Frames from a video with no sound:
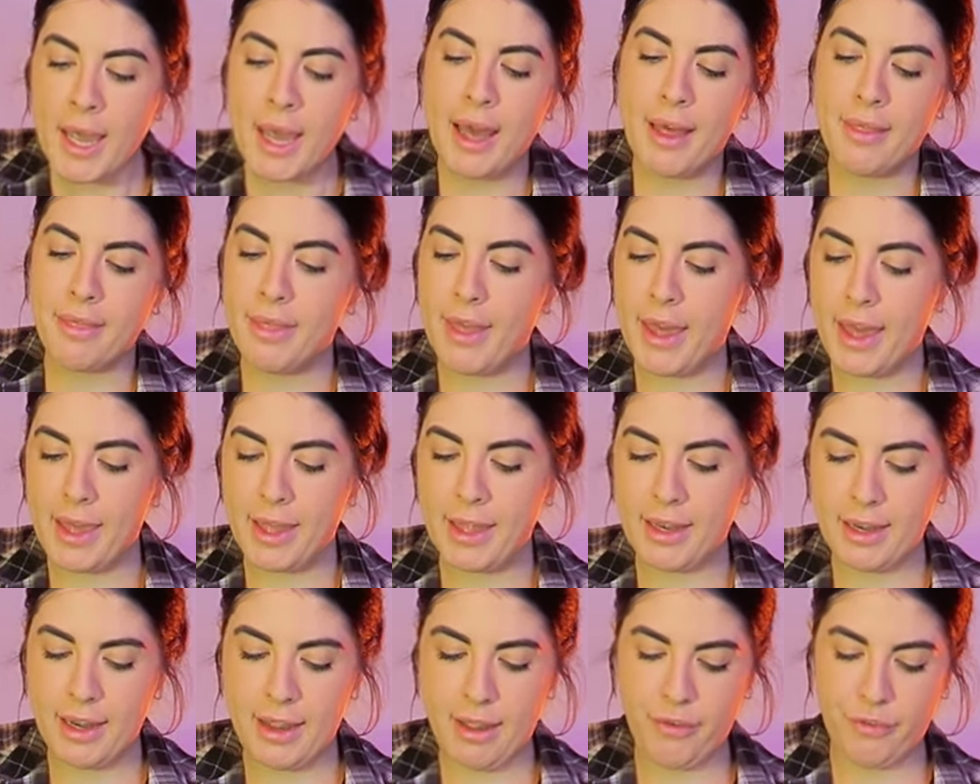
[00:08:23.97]
And
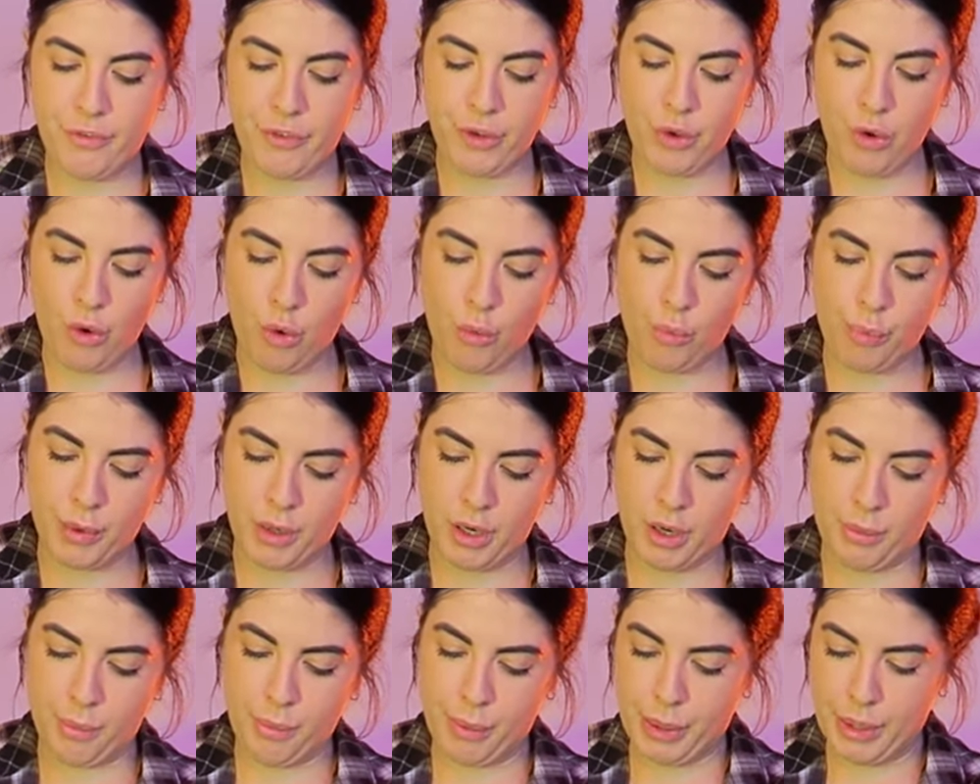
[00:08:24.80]
then if you open
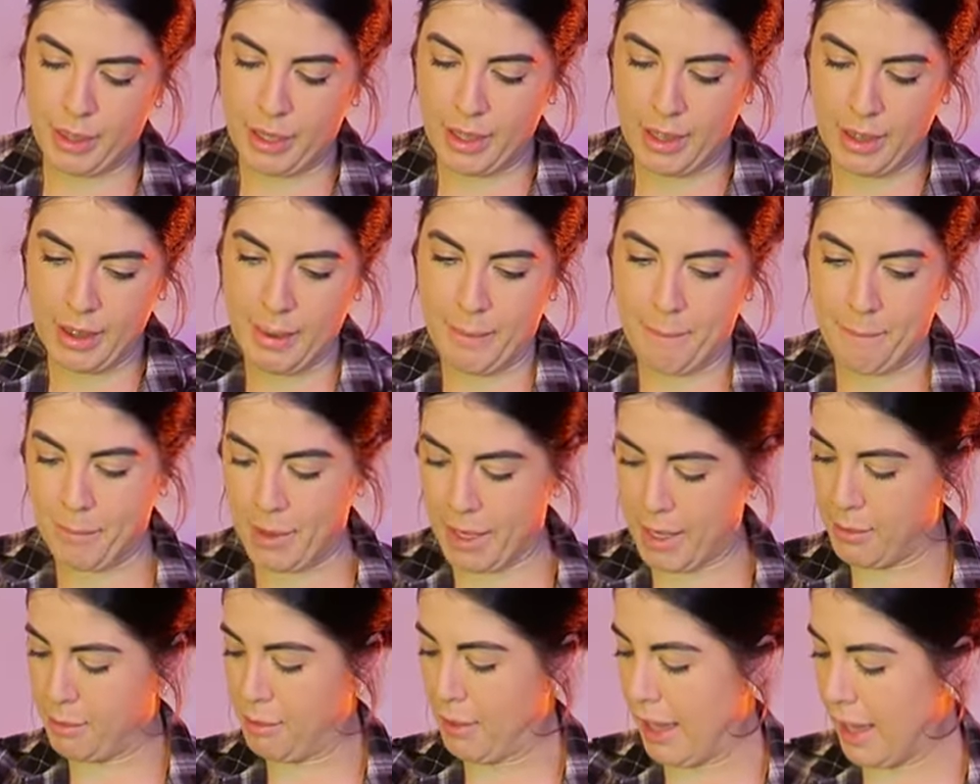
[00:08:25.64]
up
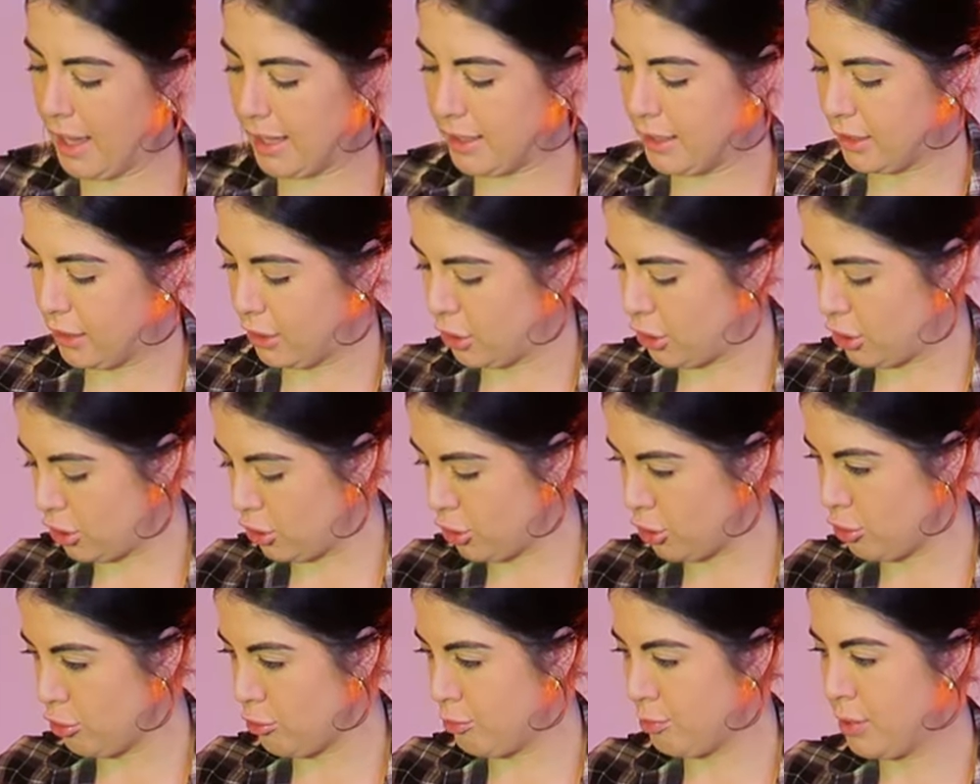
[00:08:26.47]
my packing
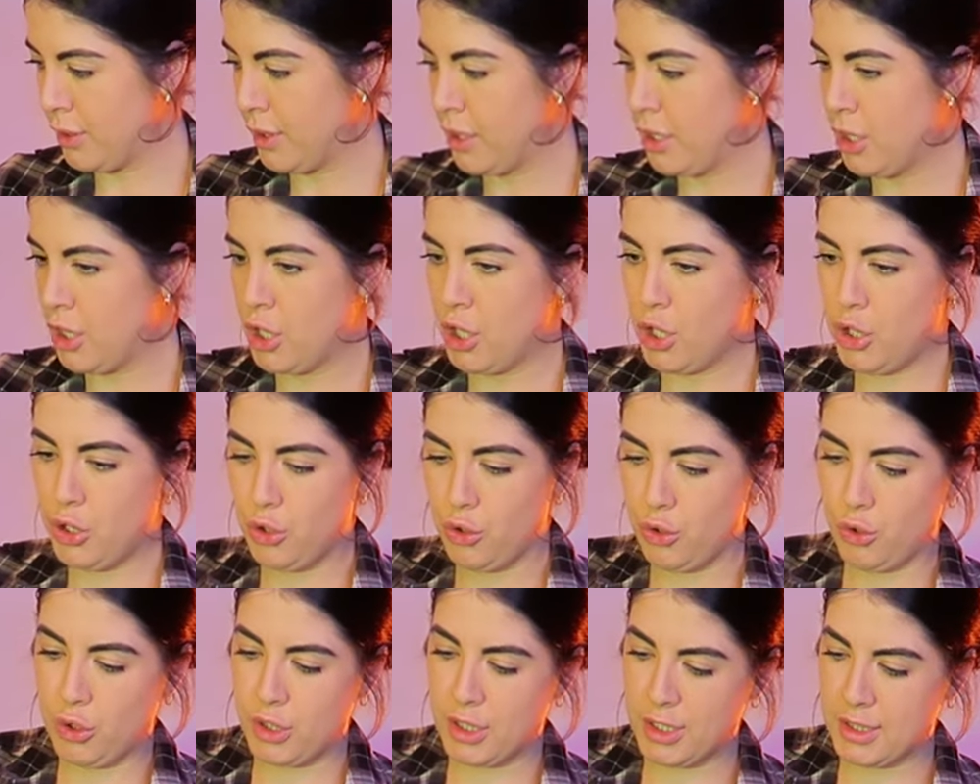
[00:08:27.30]
cube,
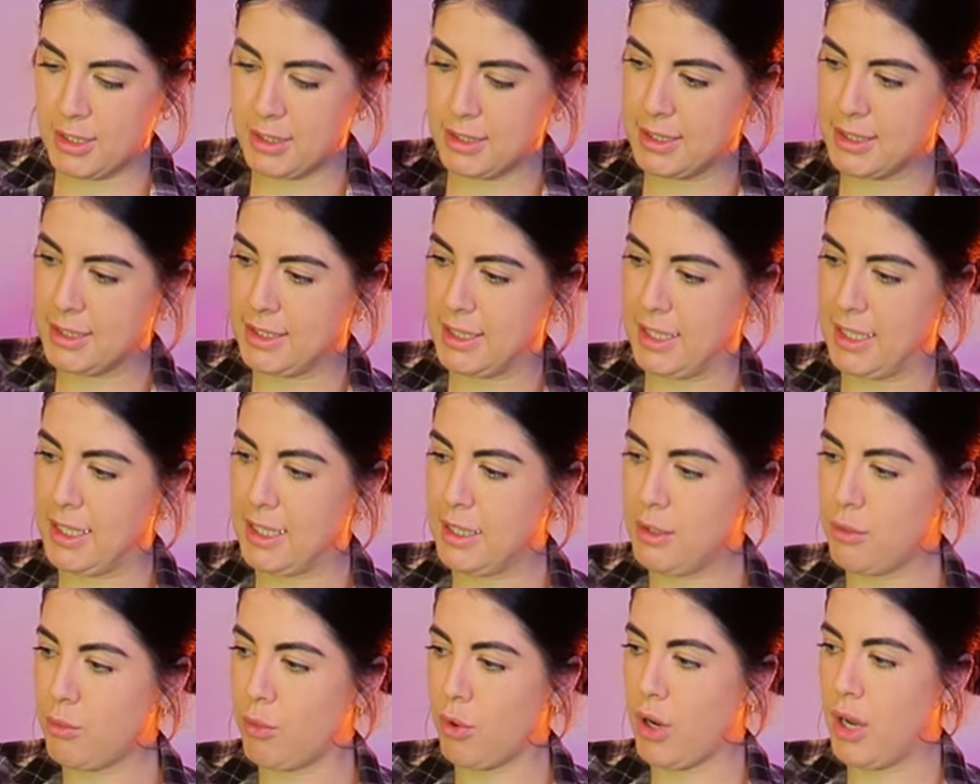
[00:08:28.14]
you can
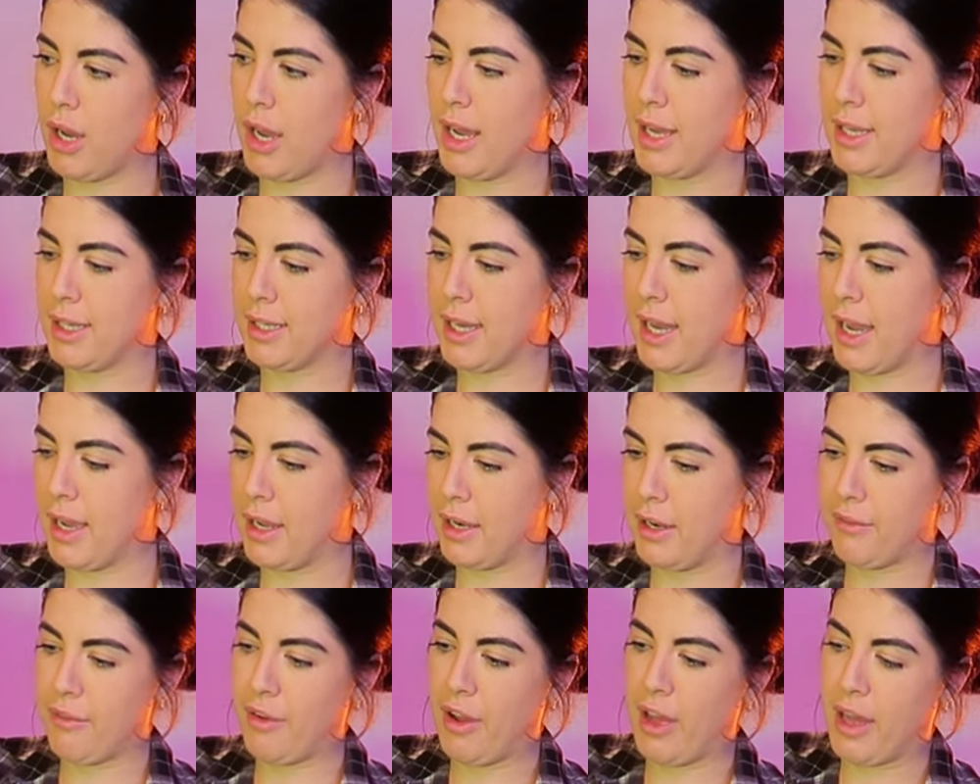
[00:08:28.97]
see what I
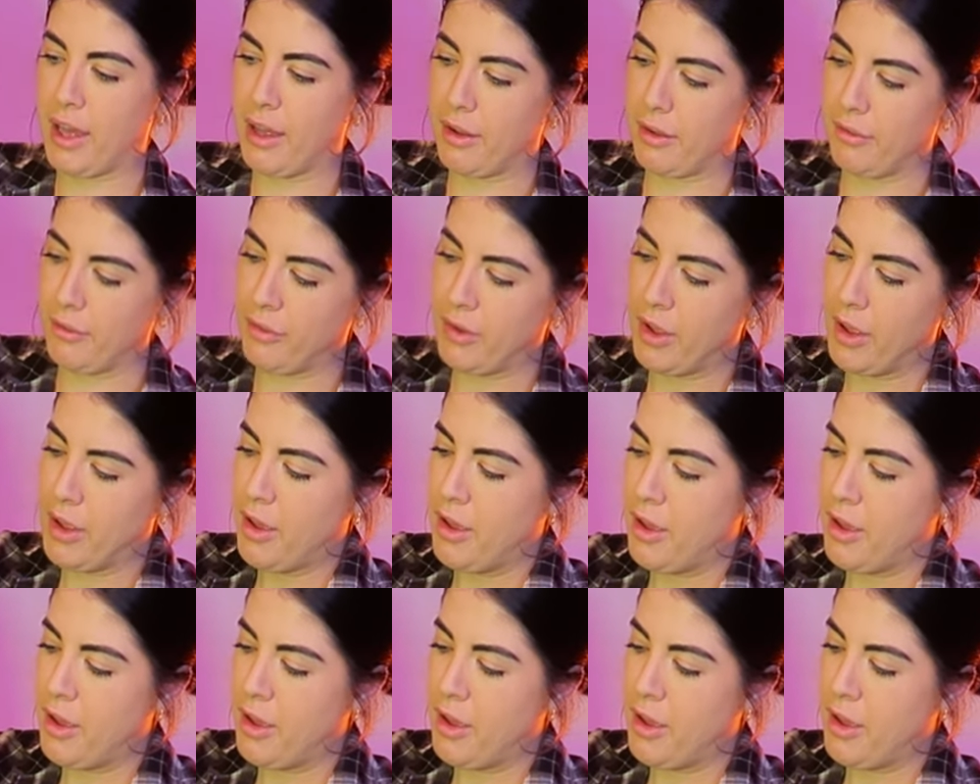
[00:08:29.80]
kind of have